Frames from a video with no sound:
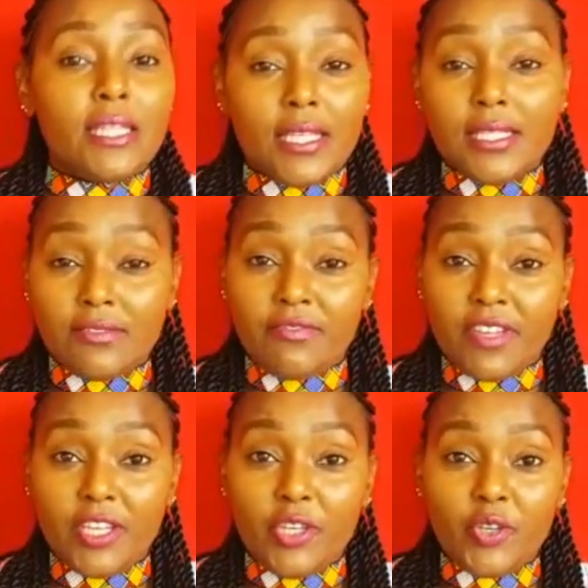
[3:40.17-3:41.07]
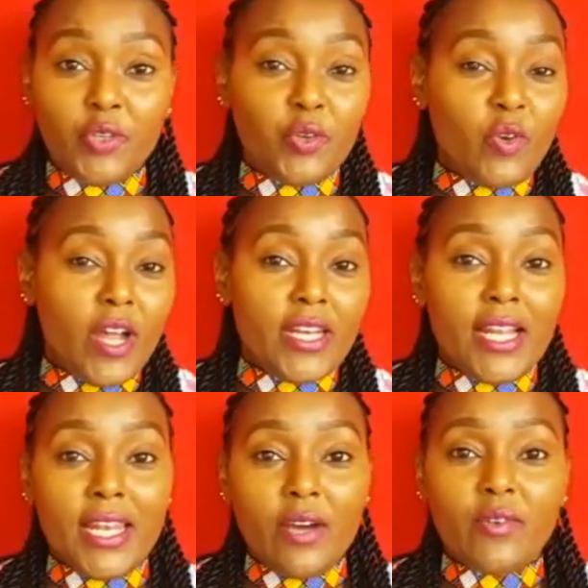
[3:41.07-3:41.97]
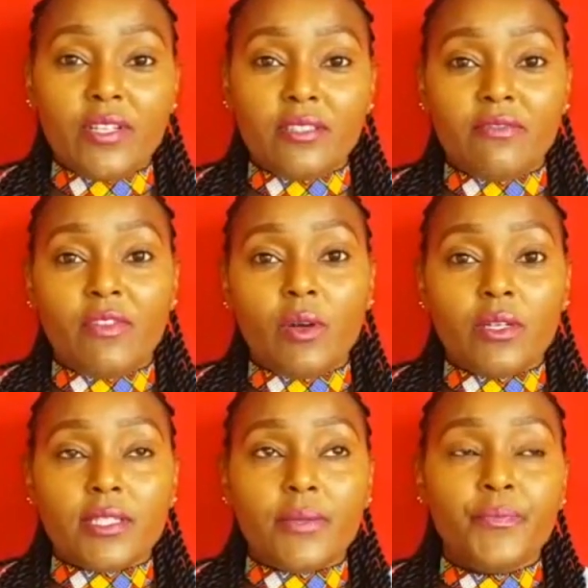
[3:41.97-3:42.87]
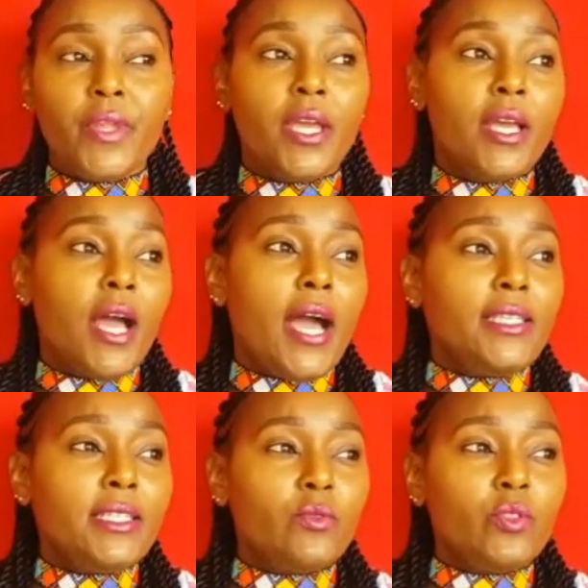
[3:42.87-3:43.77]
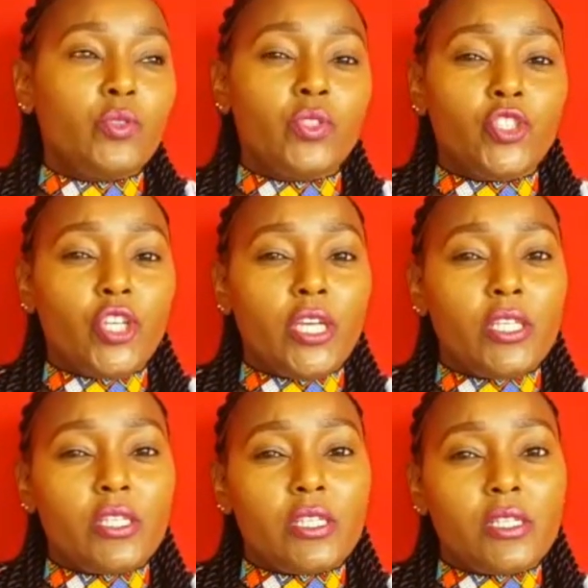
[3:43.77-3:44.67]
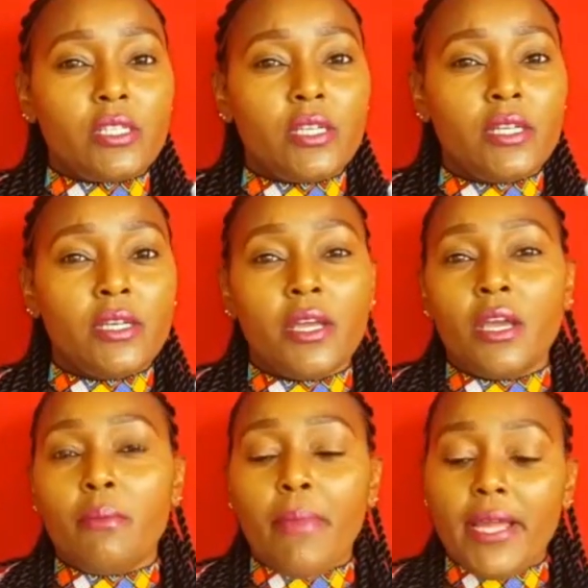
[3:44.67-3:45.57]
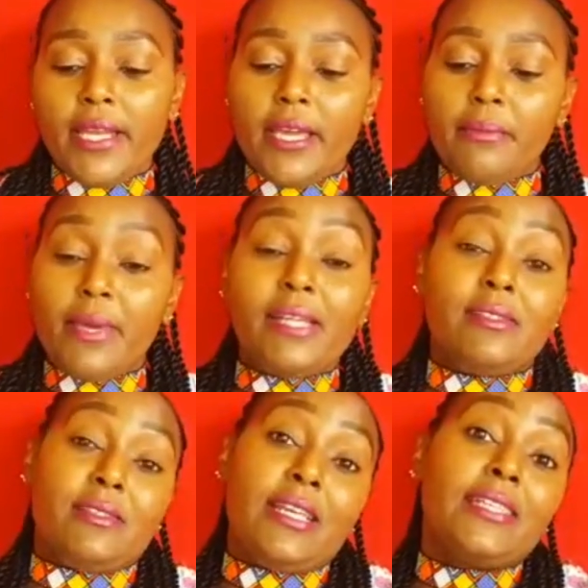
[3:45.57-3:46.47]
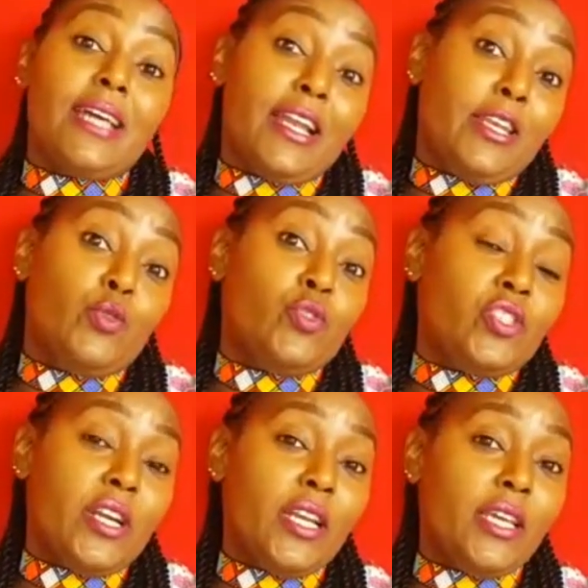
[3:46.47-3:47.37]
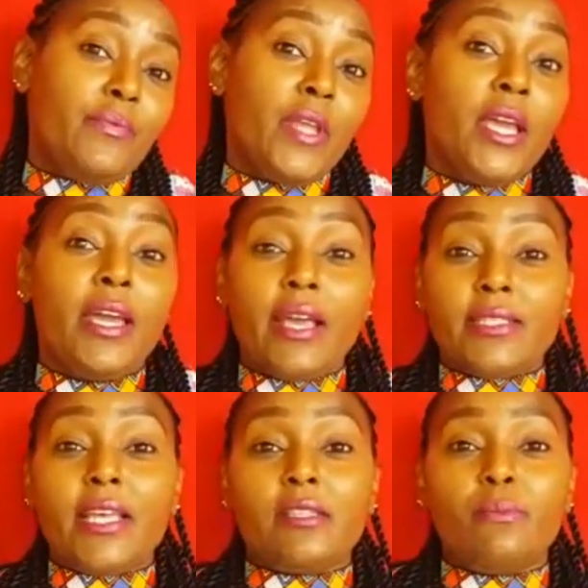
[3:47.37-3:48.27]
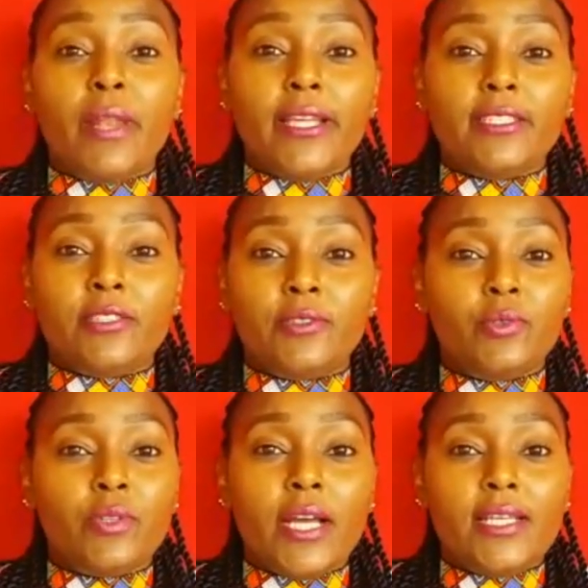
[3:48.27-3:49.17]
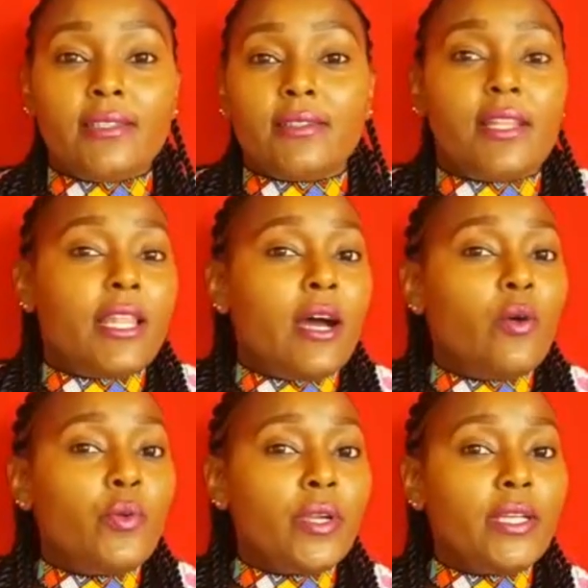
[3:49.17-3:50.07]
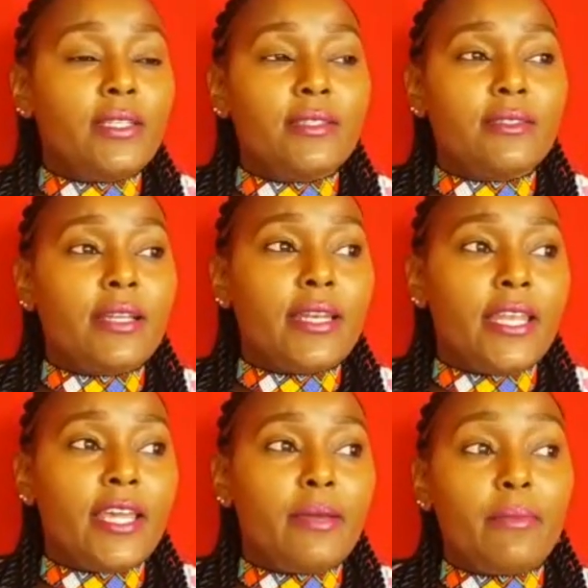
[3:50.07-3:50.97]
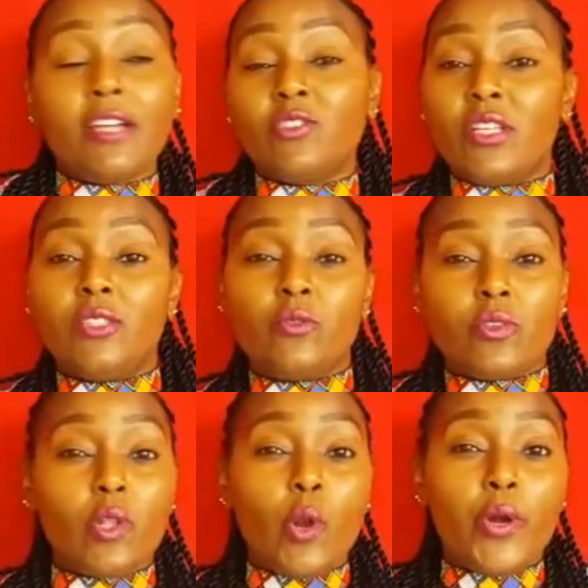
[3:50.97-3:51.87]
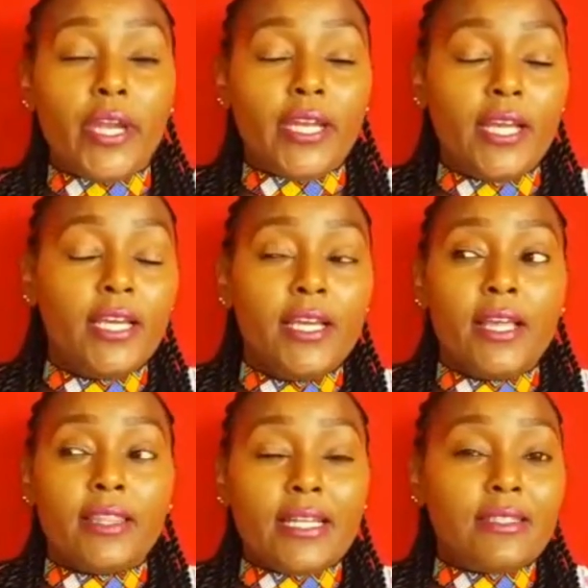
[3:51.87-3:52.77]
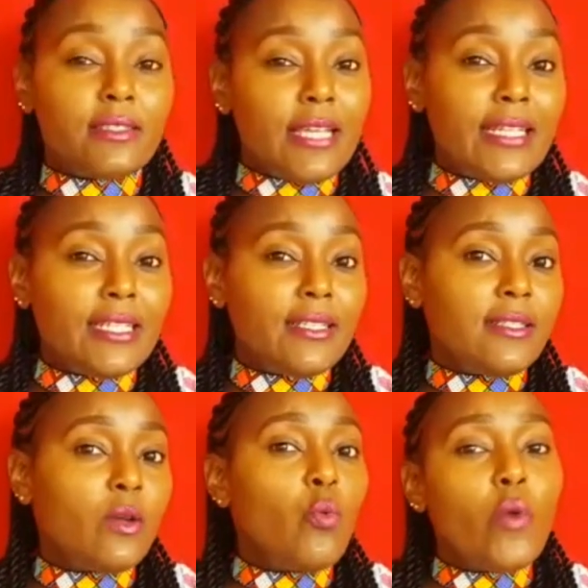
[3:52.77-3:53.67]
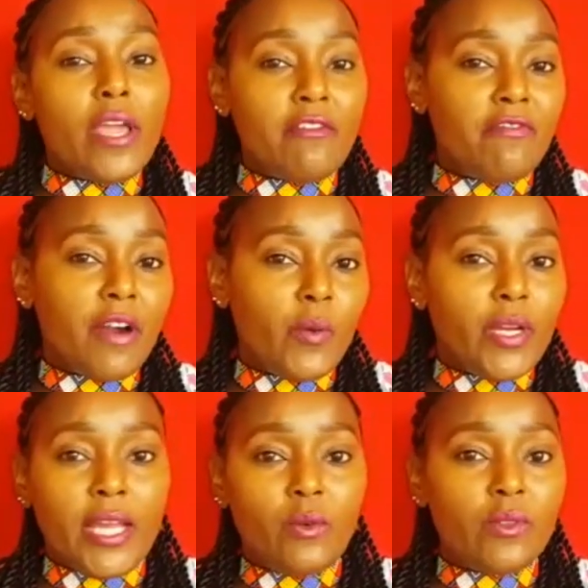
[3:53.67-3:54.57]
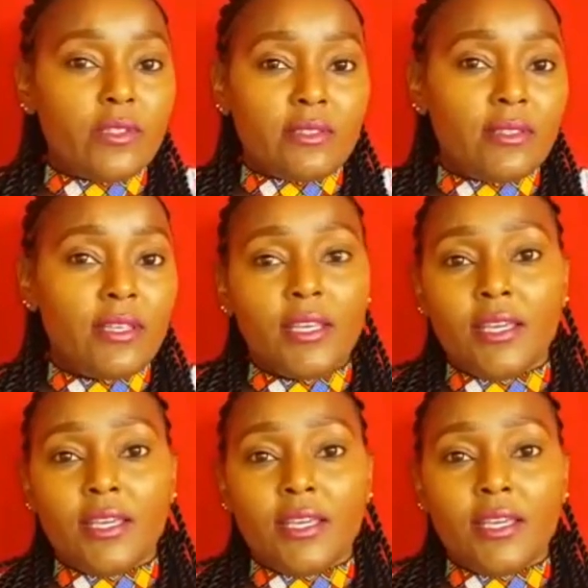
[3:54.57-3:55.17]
this video, you know, under Lauryn's Vlogs. I just want to change my name and start a new journey. As I explained to you guys, Lauryn is the name, actually it was Lauren, that started way far when I was